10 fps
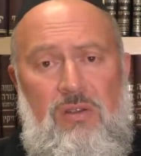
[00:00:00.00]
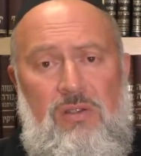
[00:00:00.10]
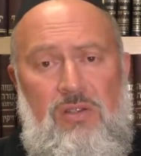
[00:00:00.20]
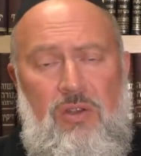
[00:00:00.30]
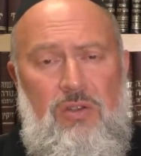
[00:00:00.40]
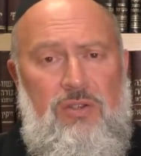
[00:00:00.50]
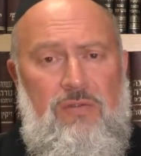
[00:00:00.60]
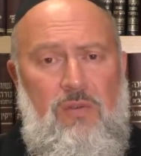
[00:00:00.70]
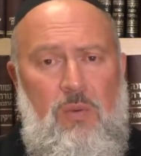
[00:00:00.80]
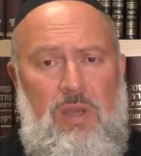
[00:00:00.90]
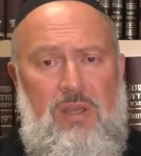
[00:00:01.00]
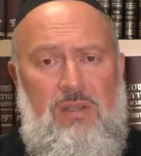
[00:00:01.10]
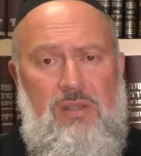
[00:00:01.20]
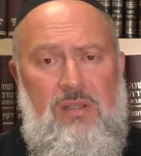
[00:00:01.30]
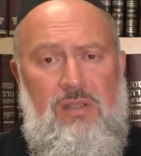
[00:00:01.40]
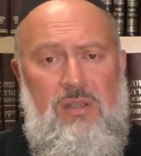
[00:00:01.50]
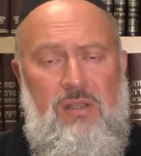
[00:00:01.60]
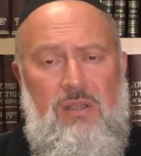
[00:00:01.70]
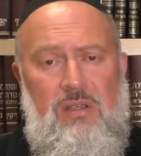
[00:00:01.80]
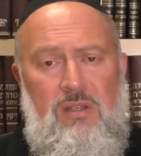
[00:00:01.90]
search for ways.
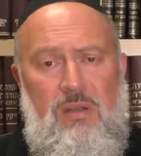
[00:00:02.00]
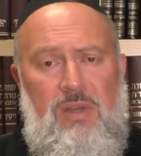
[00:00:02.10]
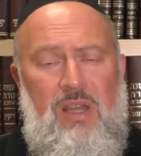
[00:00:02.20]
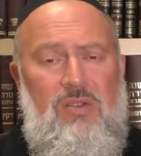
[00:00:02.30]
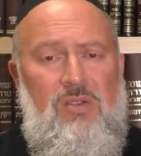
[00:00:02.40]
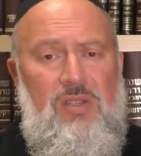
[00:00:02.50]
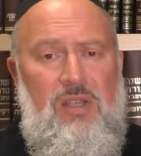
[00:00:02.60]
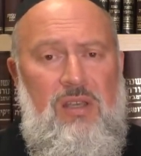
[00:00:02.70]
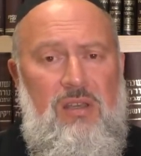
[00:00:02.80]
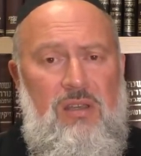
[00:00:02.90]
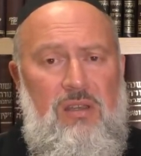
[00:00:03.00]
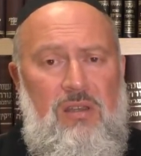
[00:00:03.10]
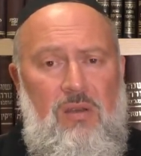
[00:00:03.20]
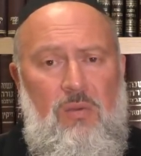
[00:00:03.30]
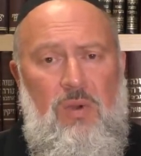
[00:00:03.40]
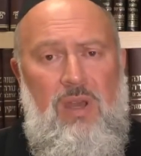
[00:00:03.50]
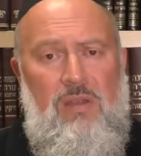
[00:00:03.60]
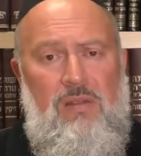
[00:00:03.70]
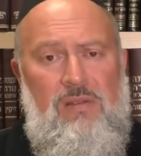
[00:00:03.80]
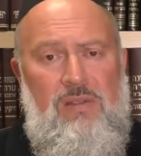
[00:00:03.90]
They began to seek
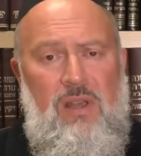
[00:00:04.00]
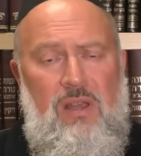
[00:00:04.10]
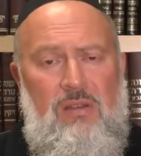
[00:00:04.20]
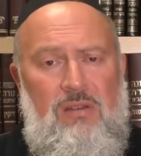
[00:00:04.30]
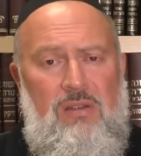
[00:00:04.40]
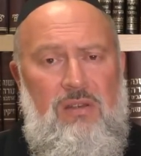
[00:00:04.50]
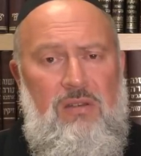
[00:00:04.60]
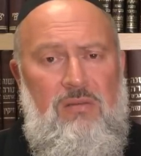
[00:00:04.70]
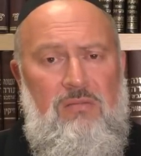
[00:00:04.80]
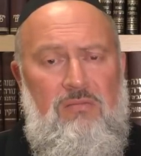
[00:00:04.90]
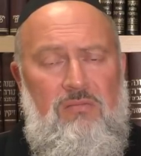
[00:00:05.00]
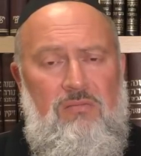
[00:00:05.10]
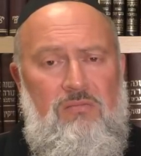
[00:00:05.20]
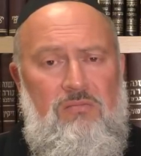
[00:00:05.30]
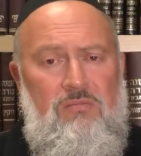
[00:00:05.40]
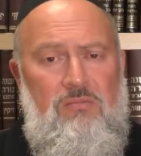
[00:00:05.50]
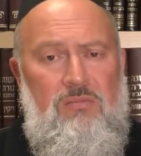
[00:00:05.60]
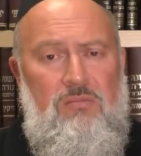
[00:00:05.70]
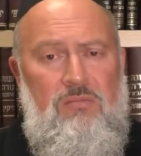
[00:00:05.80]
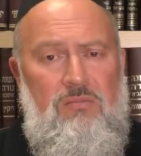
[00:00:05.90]
ways and
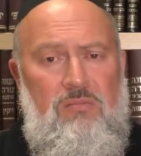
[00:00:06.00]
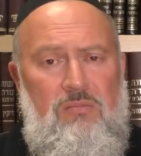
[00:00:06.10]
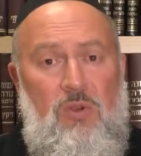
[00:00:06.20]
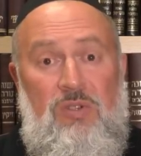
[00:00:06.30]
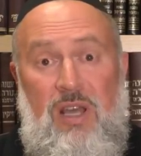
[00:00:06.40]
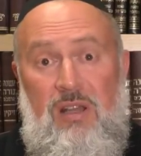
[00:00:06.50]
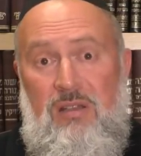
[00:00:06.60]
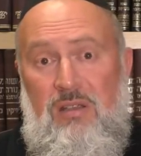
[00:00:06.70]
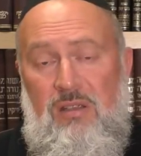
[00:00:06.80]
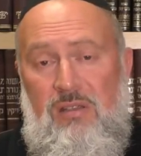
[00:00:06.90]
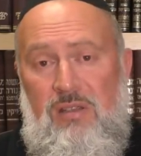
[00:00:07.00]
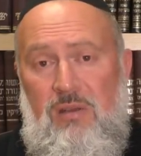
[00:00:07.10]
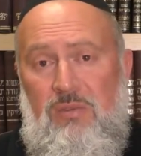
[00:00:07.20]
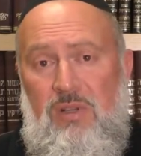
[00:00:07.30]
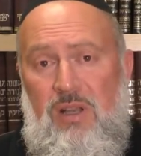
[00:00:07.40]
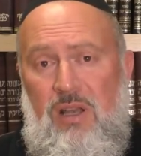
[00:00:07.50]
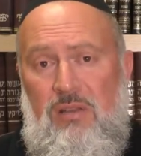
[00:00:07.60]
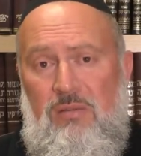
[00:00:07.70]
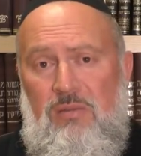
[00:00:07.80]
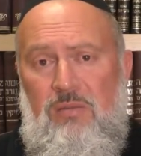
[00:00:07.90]
modalities that would allow
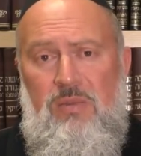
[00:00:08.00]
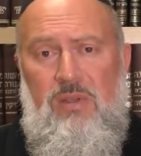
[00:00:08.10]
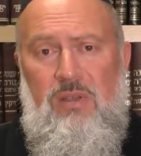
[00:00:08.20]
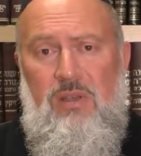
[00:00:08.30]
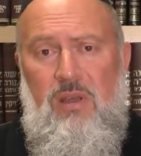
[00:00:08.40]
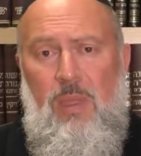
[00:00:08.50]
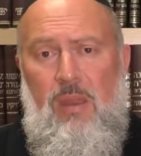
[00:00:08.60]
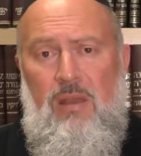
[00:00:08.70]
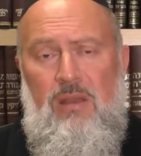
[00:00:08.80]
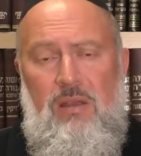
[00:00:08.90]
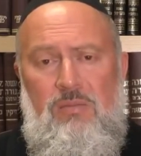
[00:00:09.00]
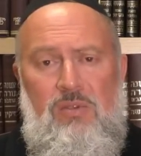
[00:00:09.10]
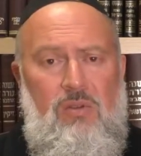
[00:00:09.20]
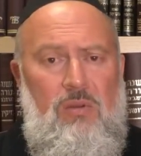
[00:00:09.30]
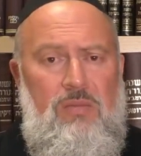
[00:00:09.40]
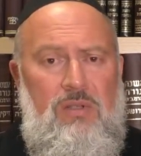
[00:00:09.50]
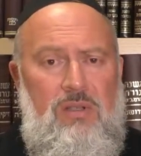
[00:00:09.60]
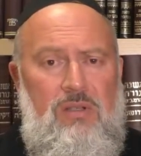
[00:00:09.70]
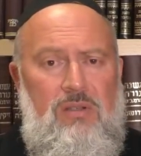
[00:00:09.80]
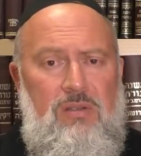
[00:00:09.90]
them to be absorbed
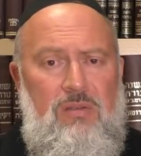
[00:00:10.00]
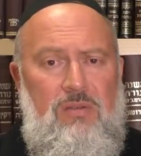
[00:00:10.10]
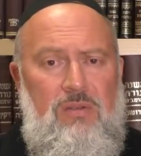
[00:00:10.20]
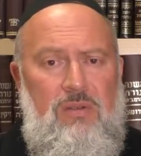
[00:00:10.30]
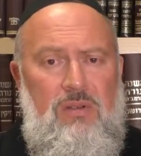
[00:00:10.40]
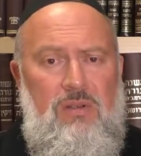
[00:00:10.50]
into